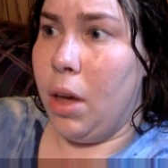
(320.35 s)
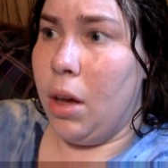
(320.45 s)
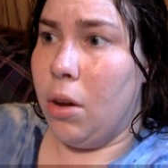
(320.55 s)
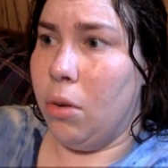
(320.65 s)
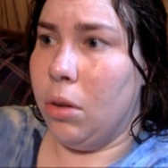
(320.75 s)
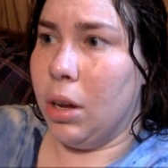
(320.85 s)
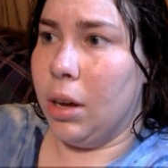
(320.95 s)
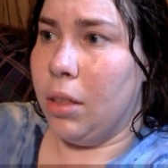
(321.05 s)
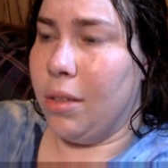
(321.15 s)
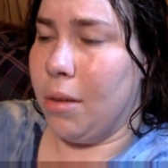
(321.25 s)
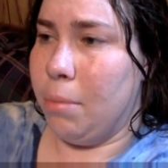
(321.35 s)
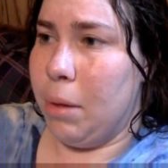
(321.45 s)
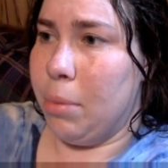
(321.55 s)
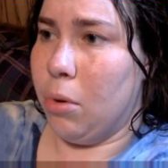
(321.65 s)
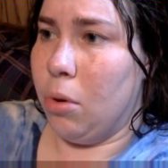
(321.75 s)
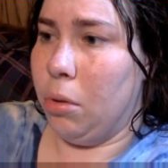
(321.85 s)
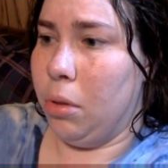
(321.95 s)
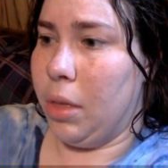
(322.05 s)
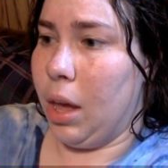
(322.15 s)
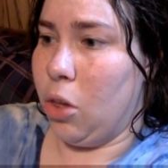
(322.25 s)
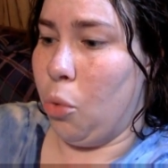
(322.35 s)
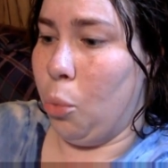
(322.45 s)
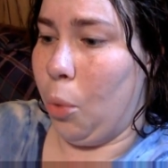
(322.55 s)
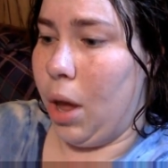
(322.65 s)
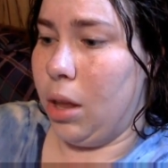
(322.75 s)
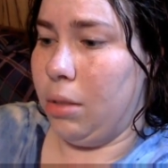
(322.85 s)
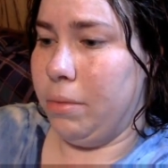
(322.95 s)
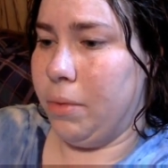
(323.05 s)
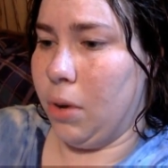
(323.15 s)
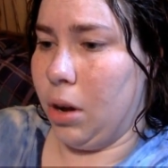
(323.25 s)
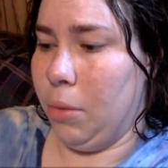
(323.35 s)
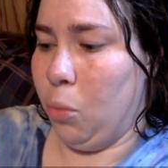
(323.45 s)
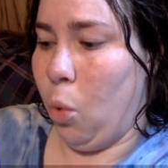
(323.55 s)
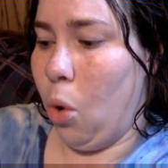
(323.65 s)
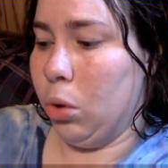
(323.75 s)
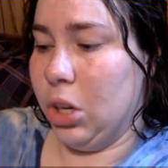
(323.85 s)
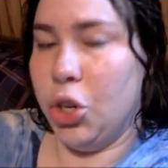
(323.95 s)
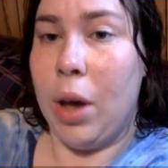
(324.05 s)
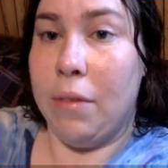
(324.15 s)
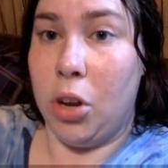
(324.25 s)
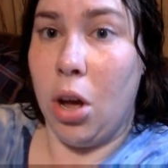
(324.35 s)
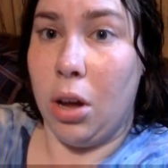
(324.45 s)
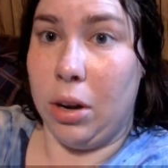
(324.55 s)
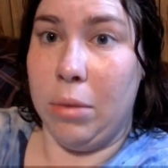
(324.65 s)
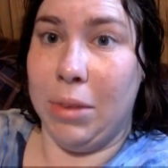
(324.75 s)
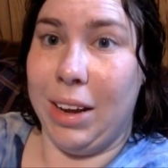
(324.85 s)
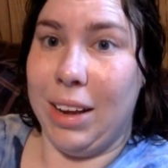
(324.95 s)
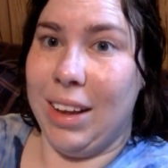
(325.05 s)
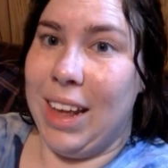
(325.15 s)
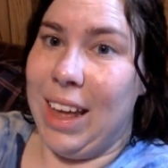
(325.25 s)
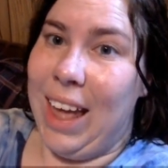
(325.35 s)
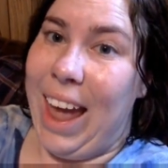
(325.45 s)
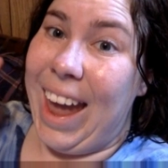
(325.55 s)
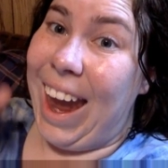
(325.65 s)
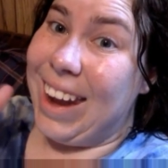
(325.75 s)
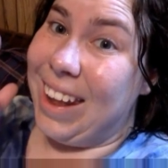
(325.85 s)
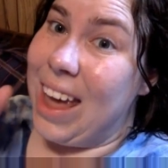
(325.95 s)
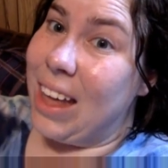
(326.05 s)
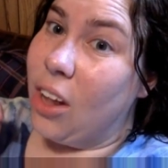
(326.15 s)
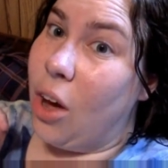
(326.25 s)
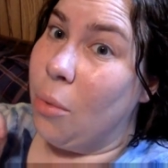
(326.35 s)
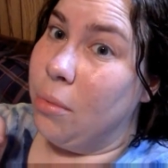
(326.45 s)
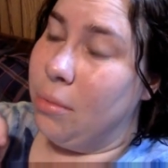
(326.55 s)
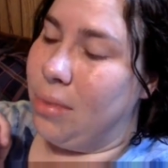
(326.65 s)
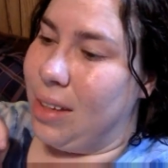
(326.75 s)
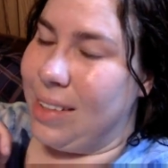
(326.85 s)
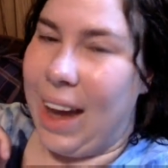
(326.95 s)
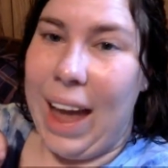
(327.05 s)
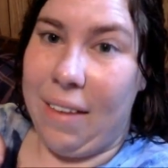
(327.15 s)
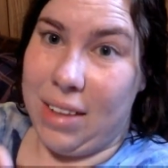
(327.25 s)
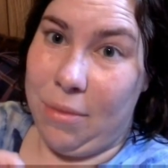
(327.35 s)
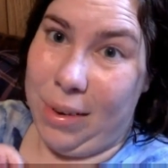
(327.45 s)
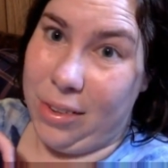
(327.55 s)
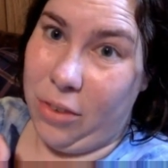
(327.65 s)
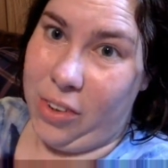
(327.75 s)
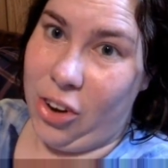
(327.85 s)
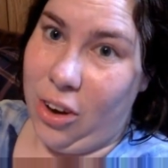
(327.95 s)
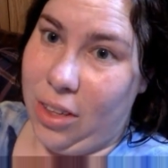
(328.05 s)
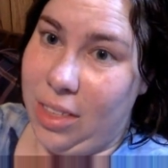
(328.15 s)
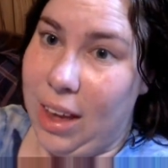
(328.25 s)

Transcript: out, like, some people that you rent from won't let you have a dog. And I'm like, ADA law says I have to have my service dog.